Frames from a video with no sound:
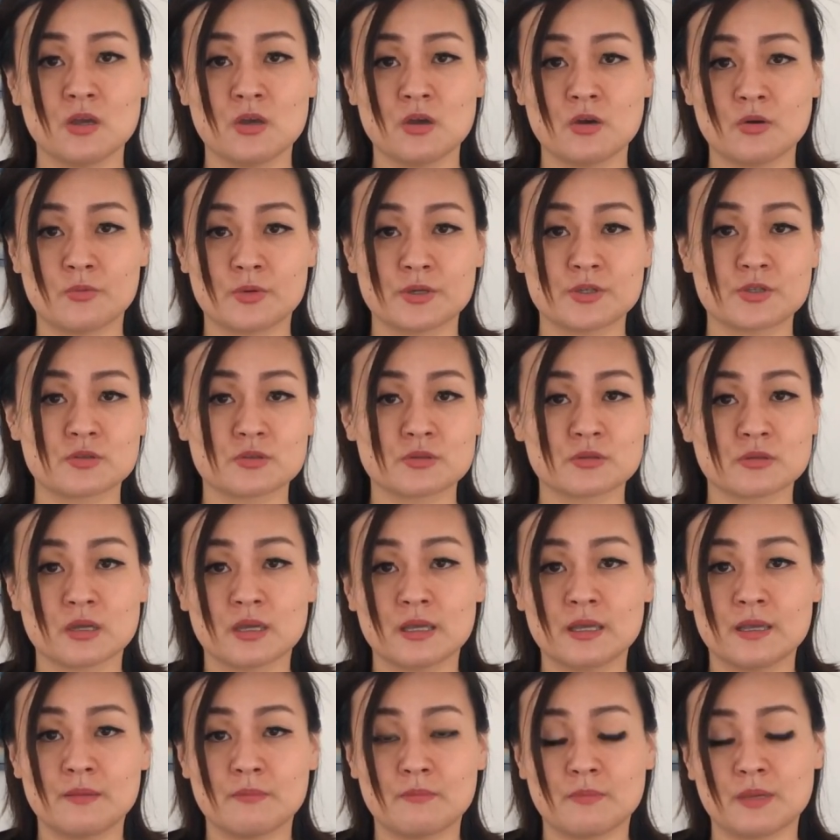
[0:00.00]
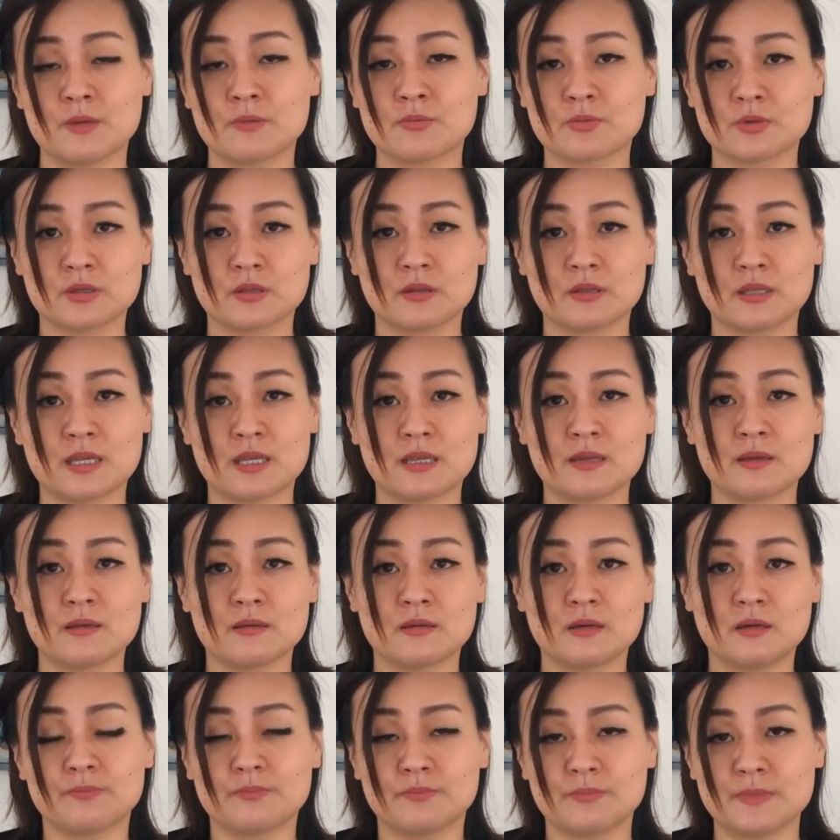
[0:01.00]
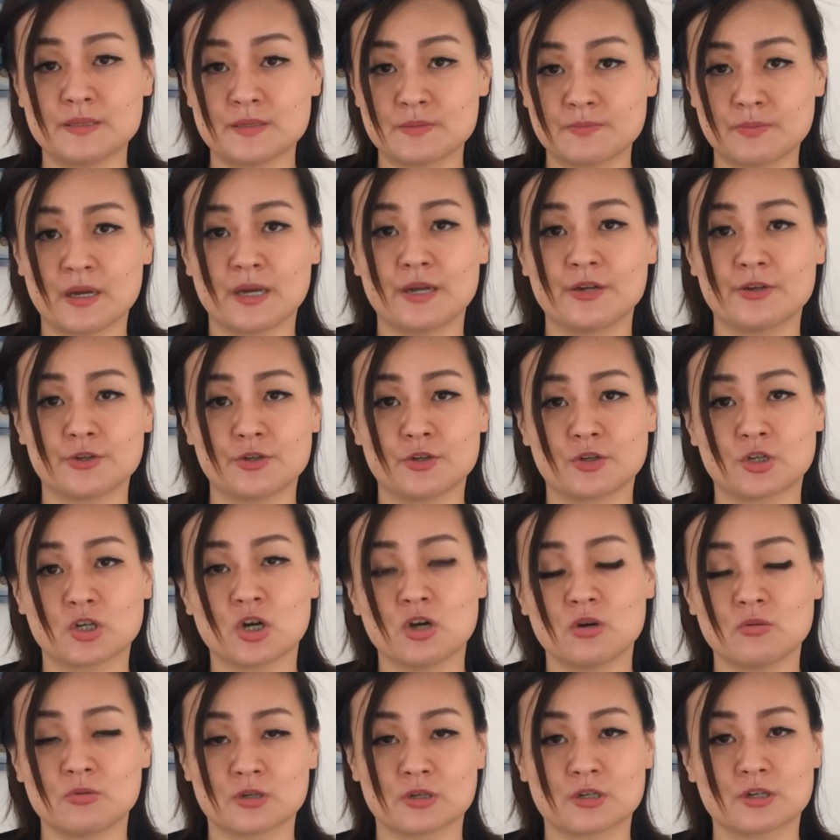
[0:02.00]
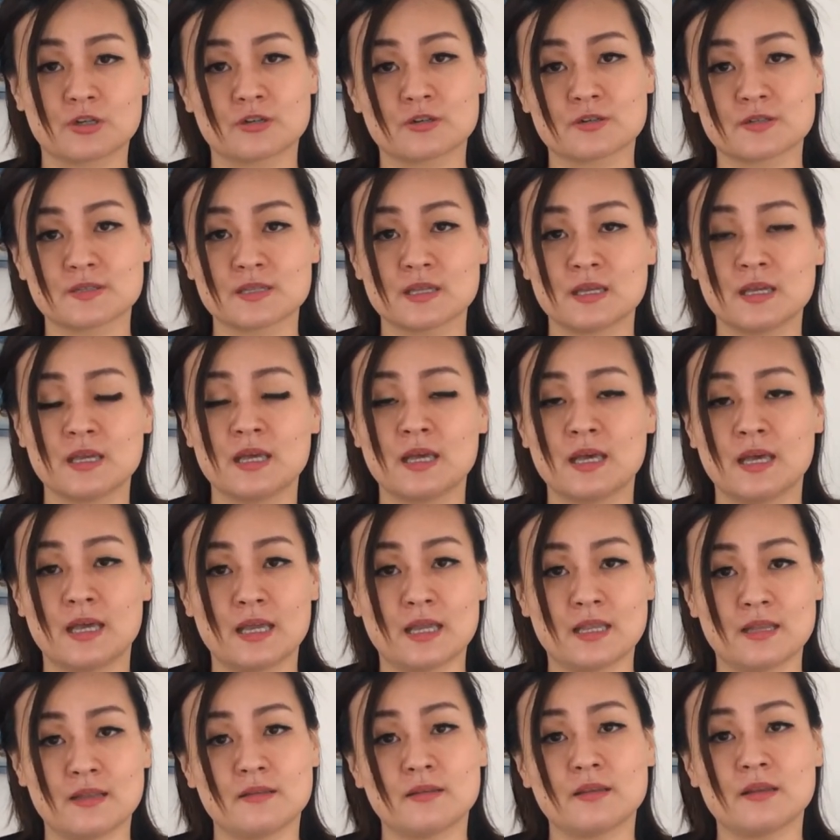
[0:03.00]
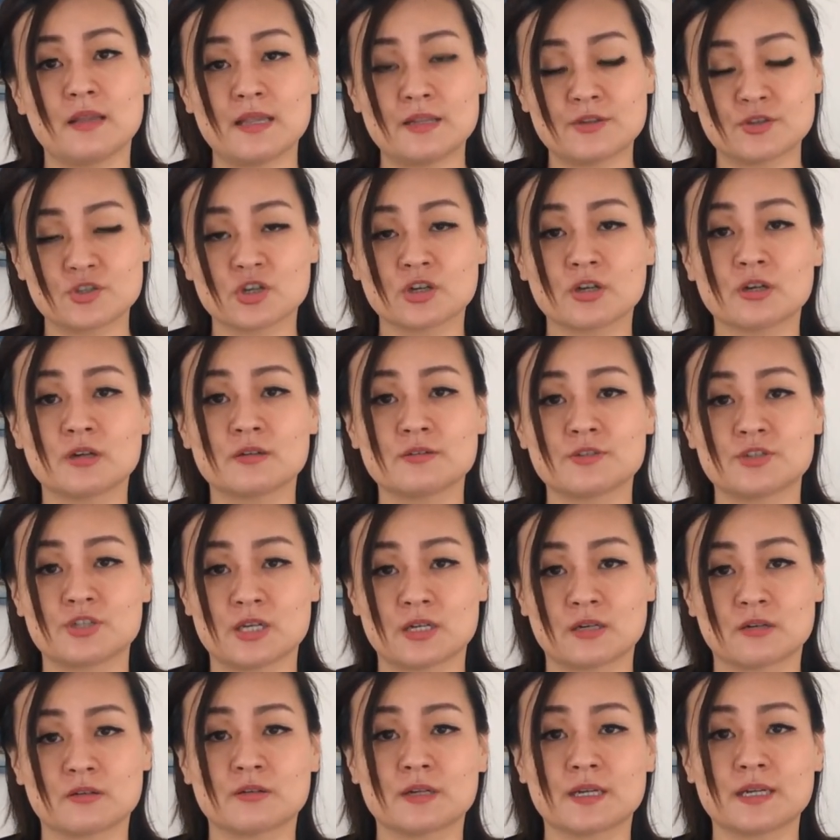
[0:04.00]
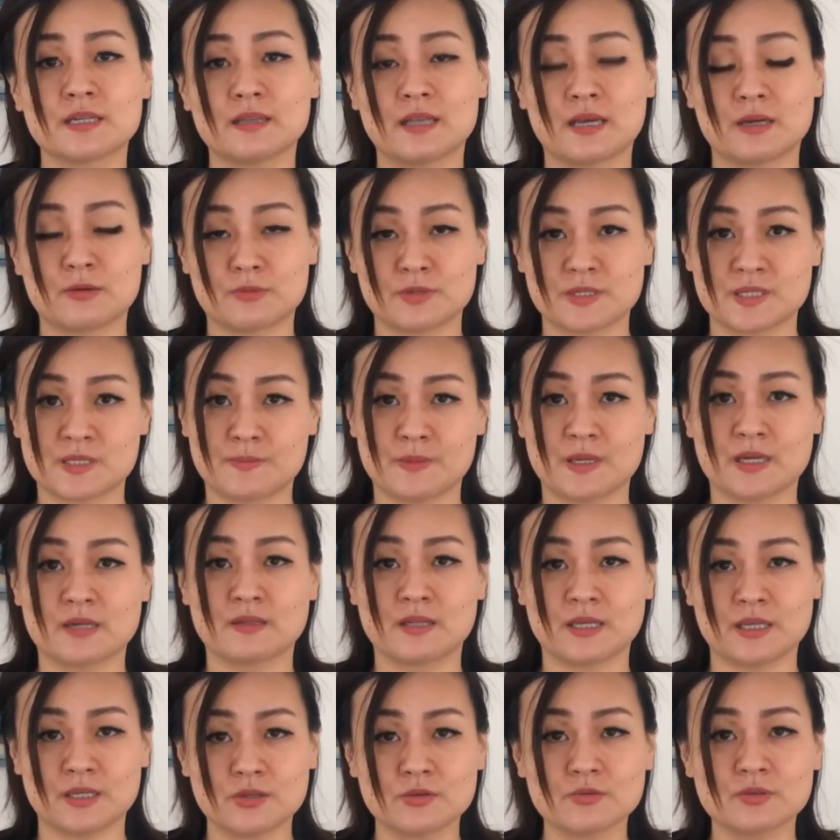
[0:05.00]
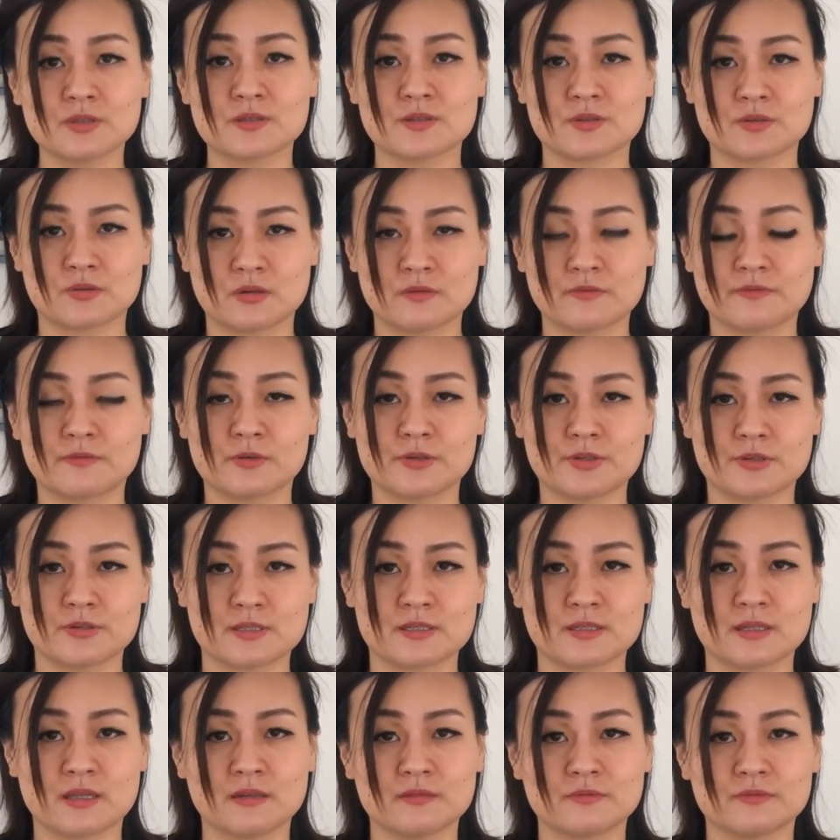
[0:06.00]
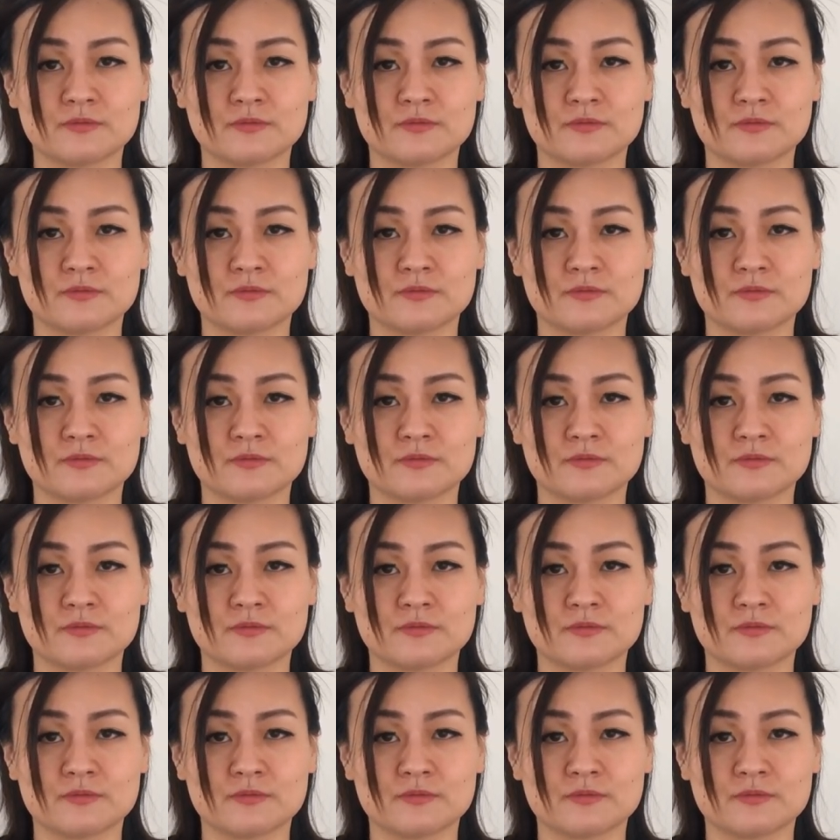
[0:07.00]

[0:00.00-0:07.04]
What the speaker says: which may really inspire your coworkers and in turn generate that respect that you deserve for yourself.